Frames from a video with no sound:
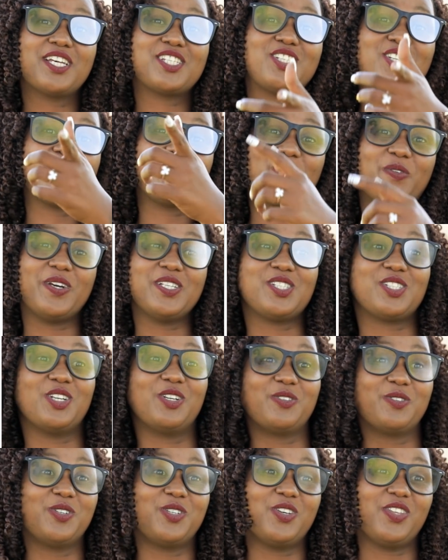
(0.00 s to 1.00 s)
you the
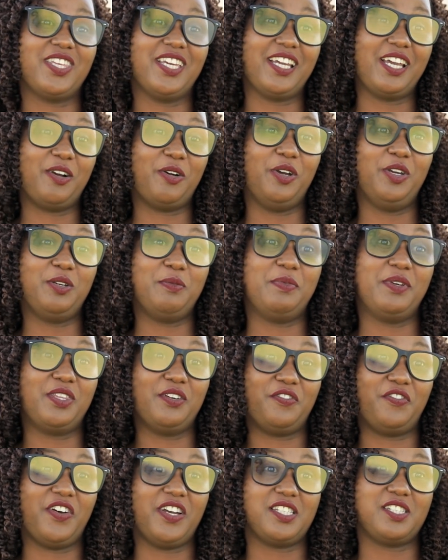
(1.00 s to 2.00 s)
question, who do you think are going to be
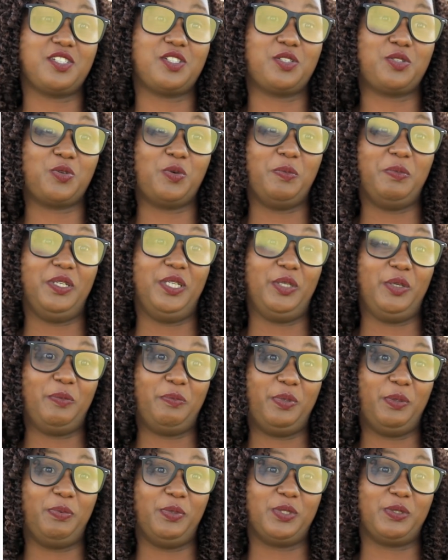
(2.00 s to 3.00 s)
the first 2
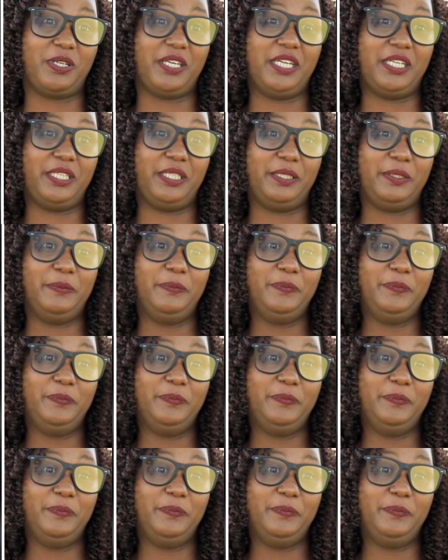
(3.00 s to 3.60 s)
million people to get it?